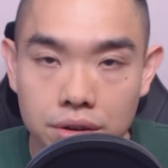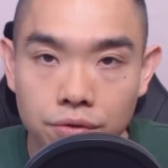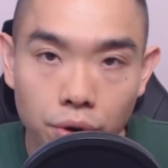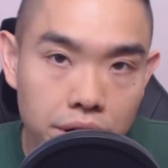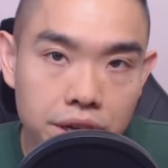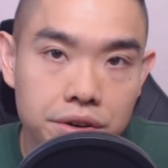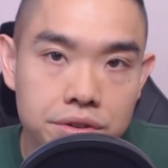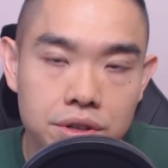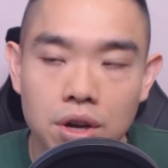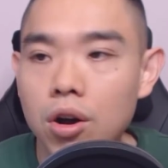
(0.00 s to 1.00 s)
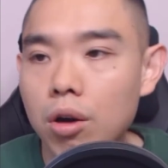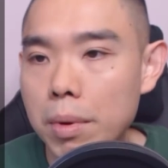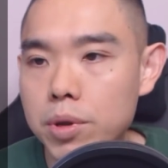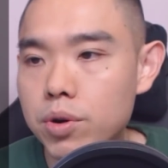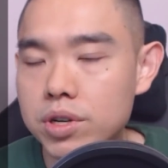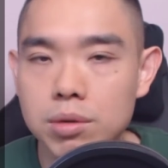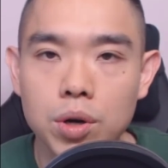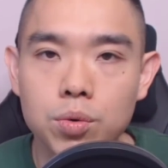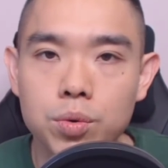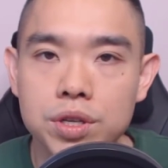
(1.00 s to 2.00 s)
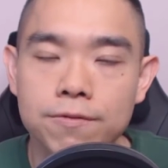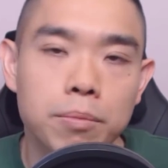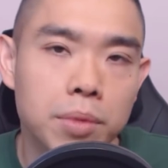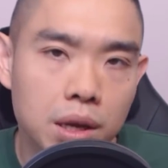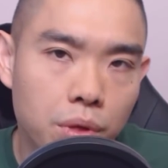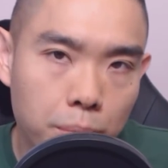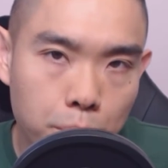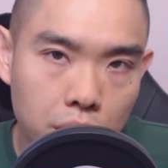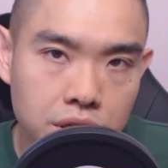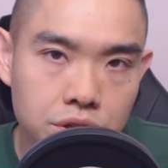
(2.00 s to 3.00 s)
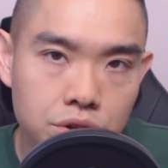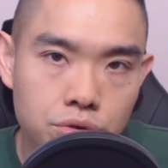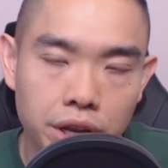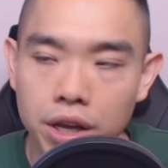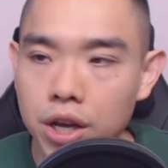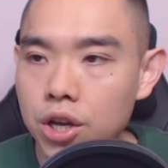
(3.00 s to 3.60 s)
4 indicators. Or maybe you are someone who is familiar with price action trading.